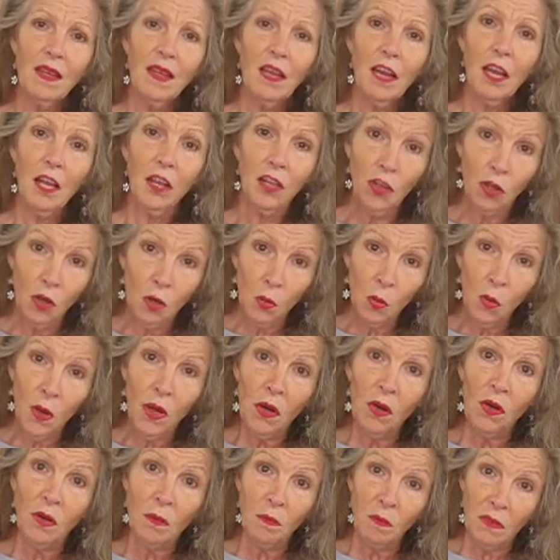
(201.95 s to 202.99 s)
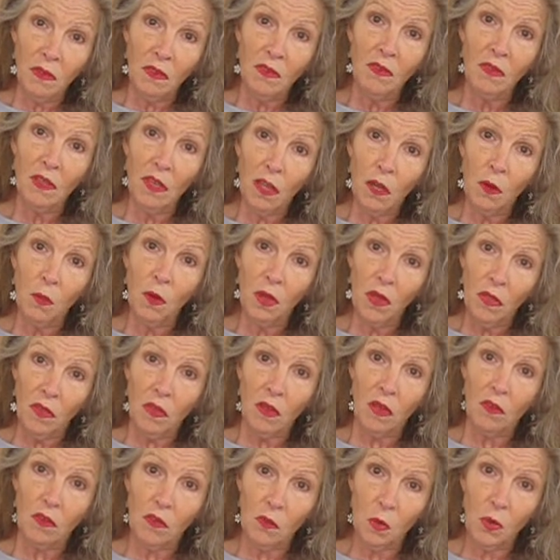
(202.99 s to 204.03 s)
And you're welcome to stay with
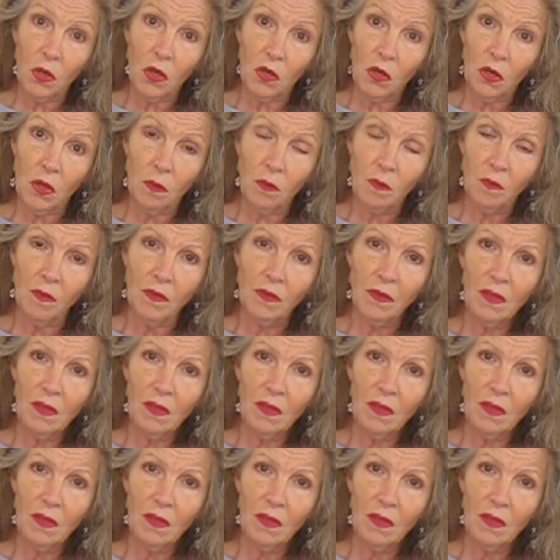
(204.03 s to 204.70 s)
us, William.